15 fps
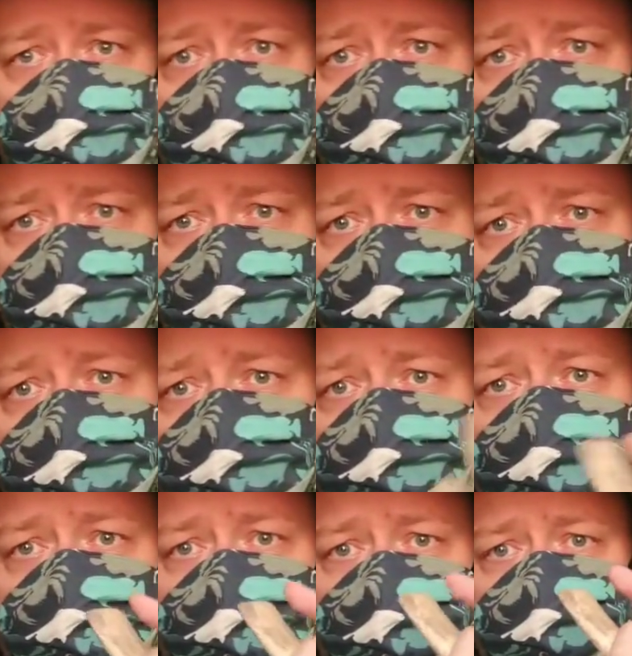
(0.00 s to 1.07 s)
beef rib
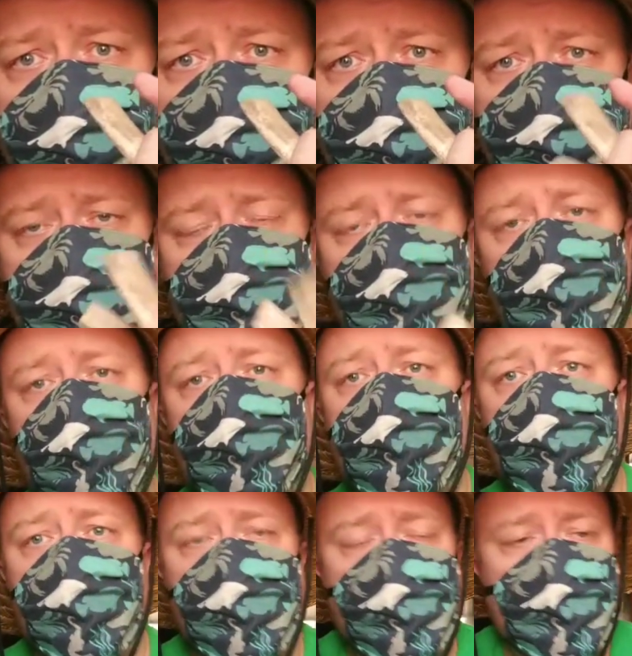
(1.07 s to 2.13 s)
bones
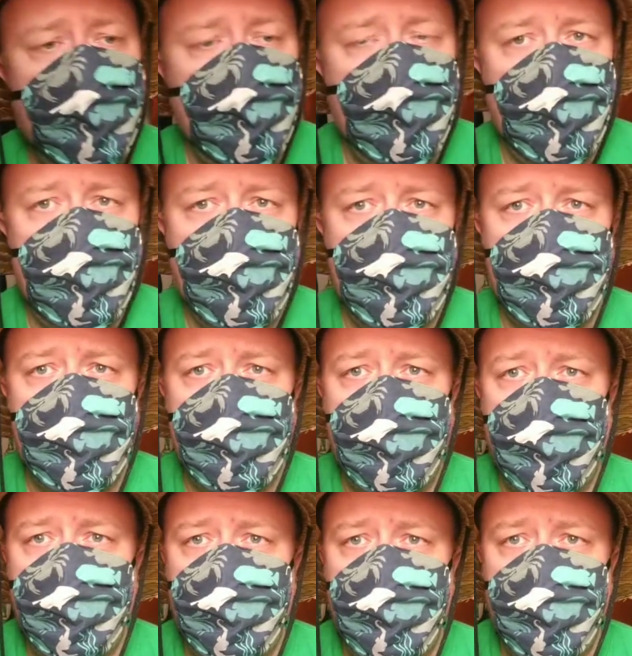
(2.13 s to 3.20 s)
from butcher
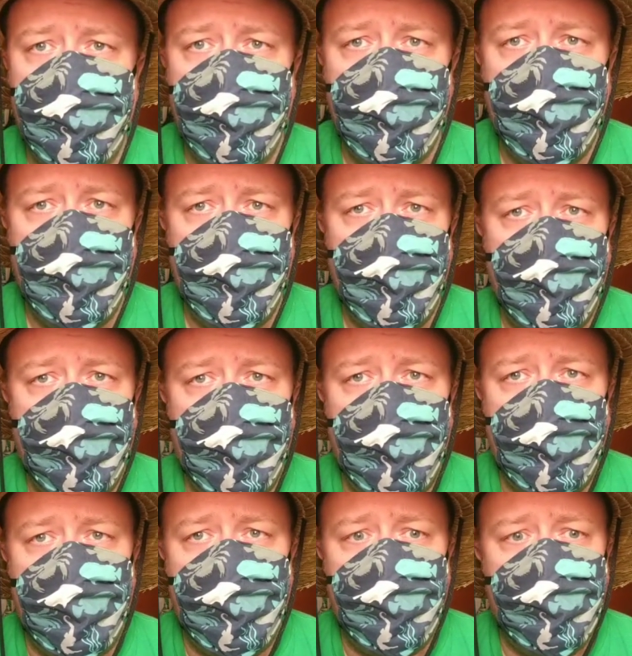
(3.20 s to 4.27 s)
shop,
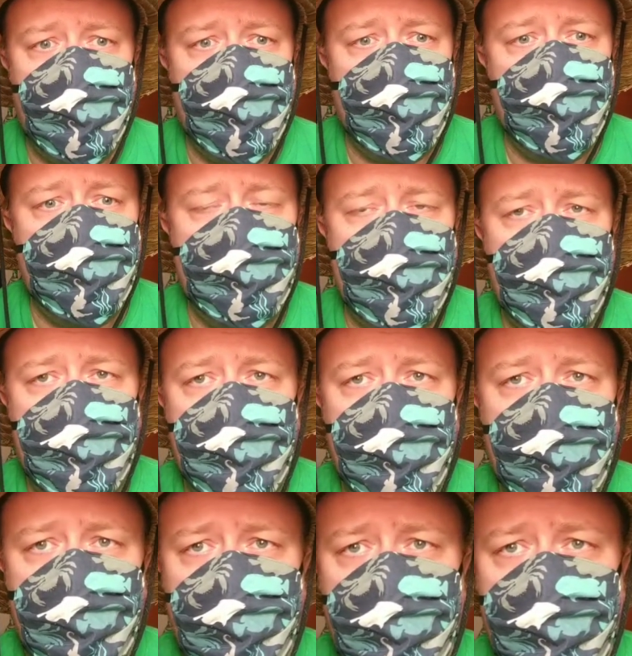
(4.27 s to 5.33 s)
Cafero's in
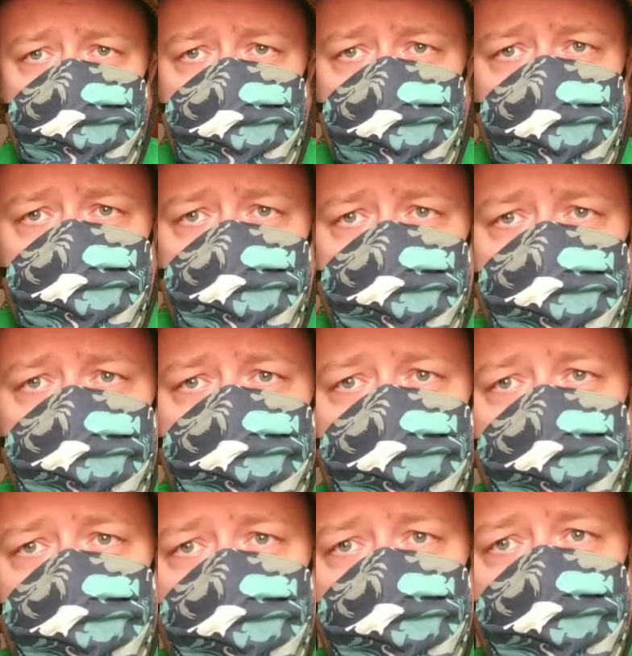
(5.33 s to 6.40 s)
Sugar Grove,
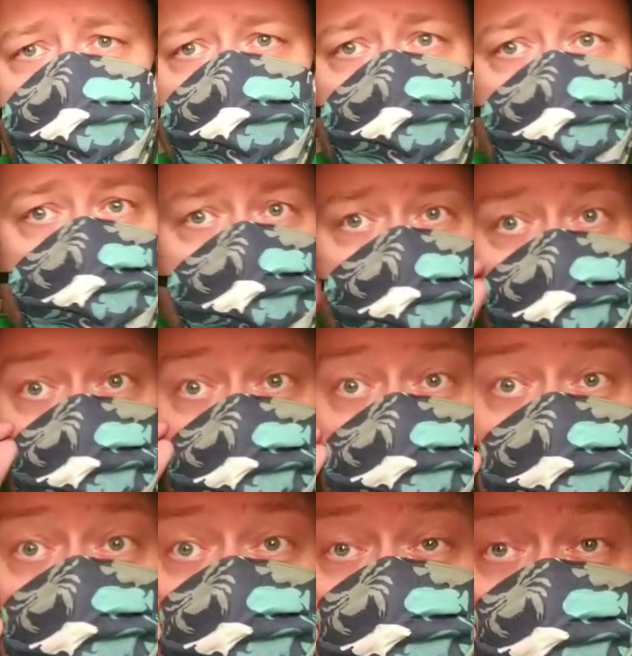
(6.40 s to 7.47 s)
Pennsylvania. Only
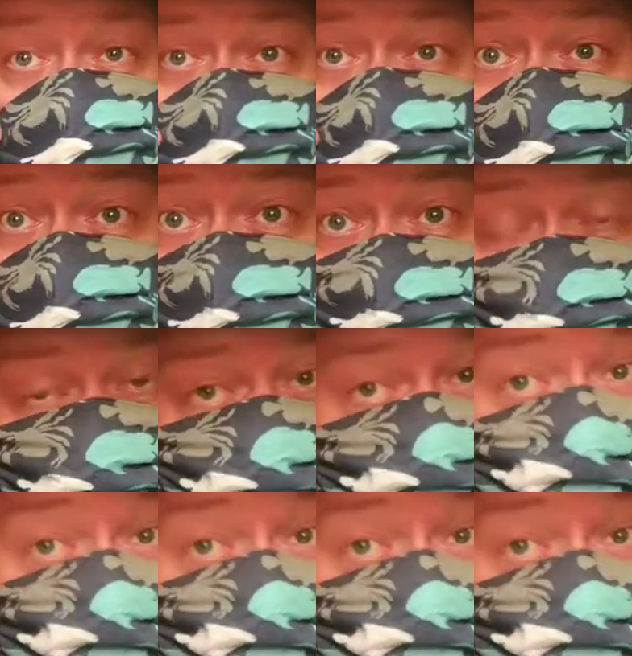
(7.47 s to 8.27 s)
place, honestly, I looked